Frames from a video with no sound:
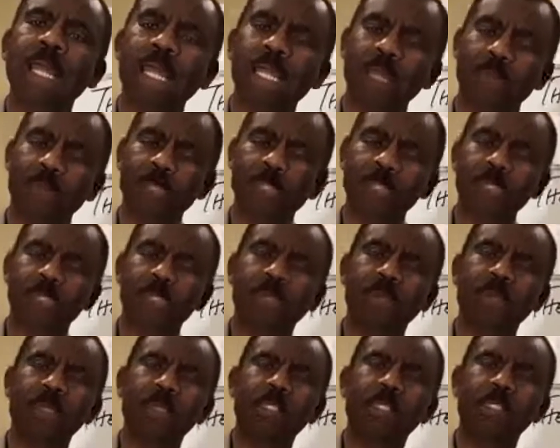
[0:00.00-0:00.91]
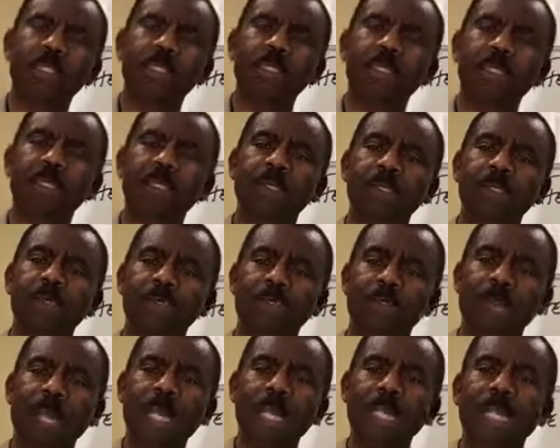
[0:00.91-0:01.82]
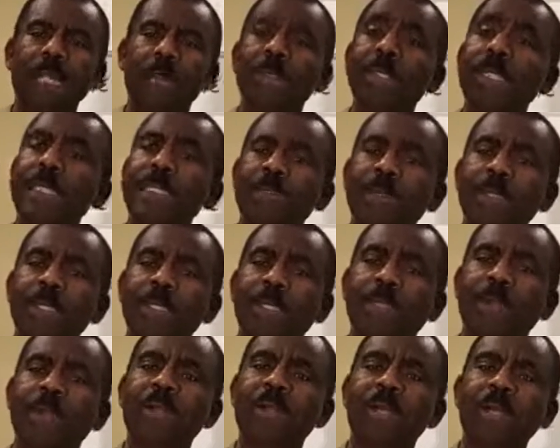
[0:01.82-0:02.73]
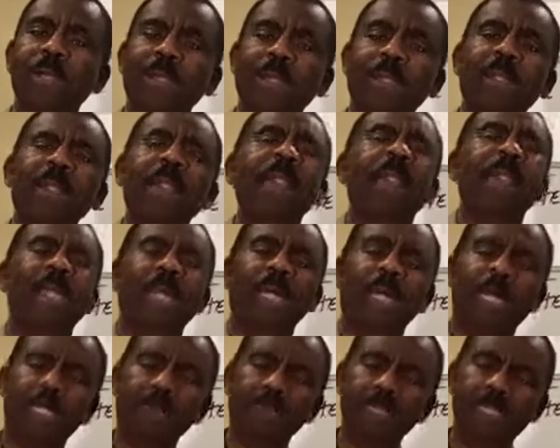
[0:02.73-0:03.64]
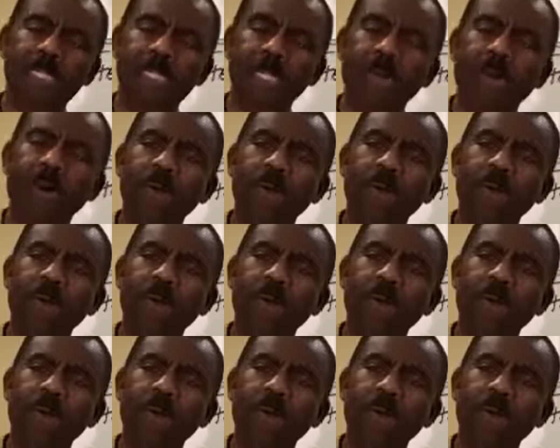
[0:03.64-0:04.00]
and do a search, use my name, Desmond Dunkley, and you'll see